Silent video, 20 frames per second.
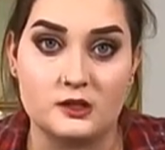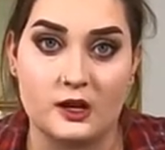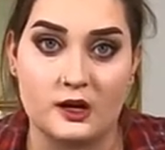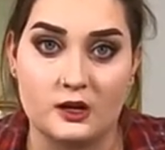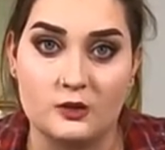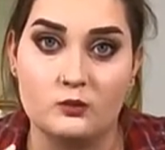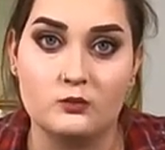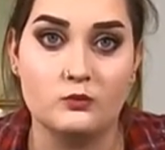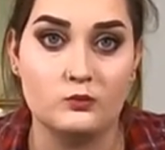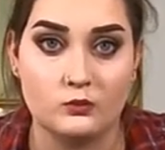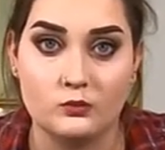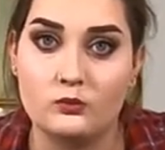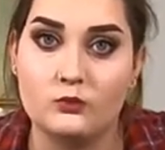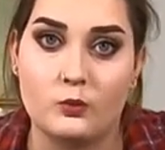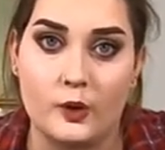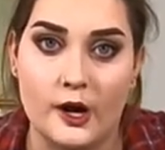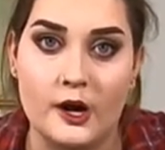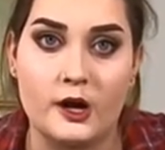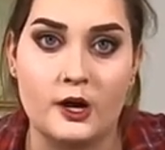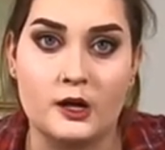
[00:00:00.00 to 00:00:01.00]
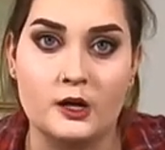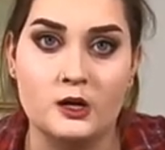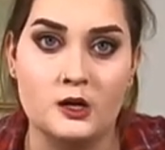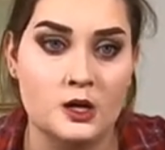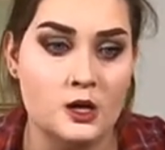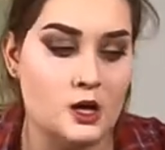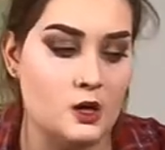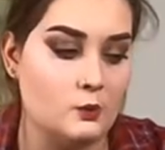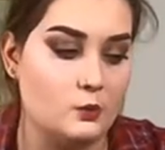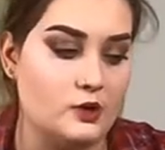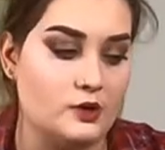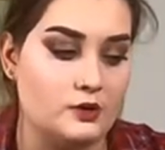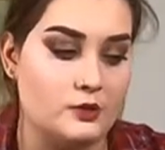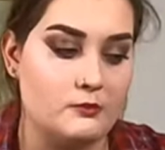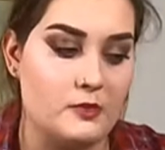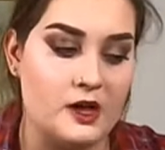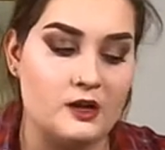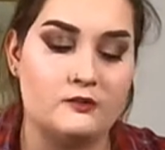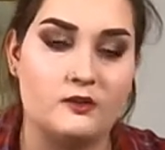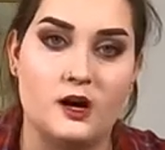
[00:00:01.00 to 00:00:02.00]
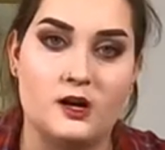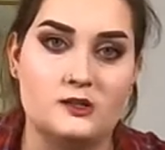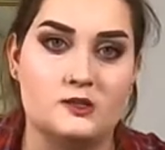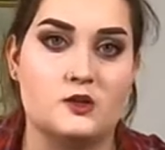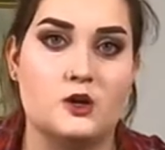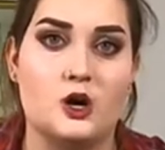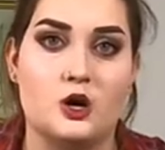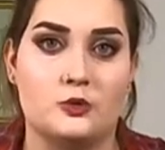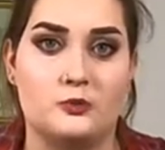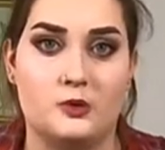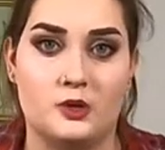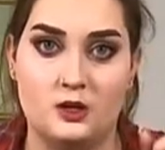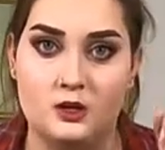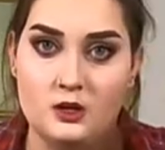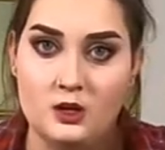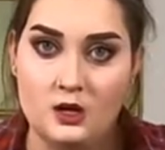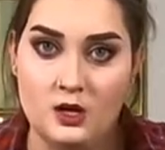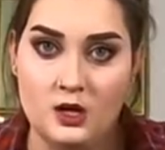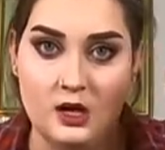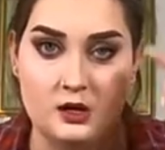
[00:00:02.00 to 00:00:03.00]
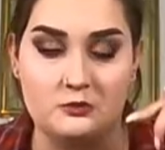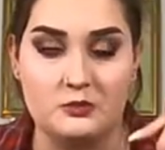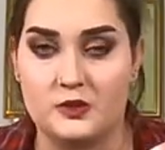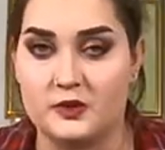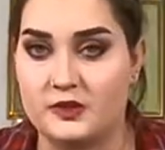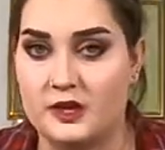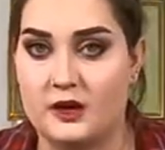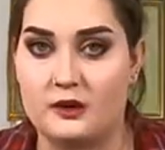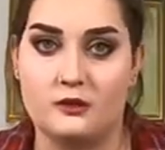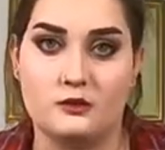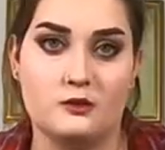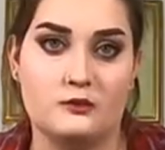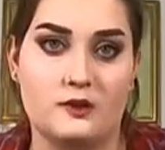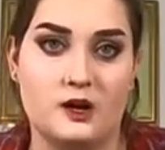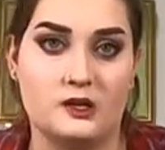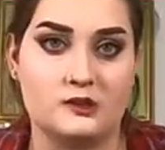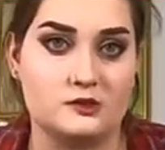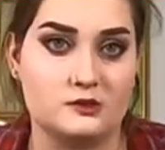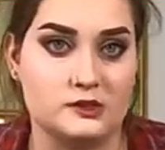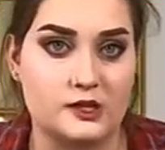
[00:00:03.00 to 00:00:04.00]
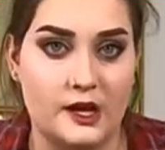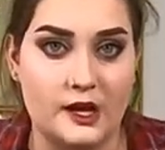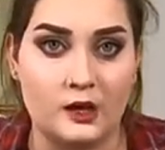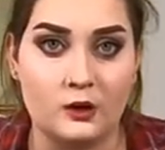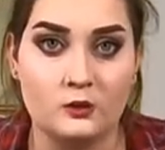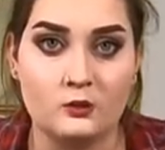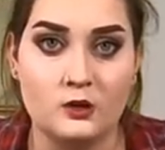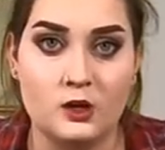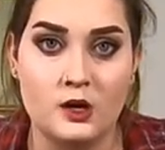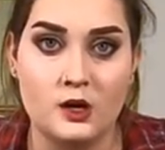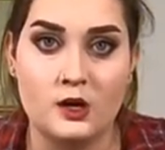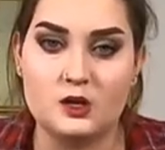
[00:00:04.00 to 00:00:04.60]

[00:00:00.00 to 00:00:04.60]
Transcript: I can wear it with the main visor open and put that other visor down.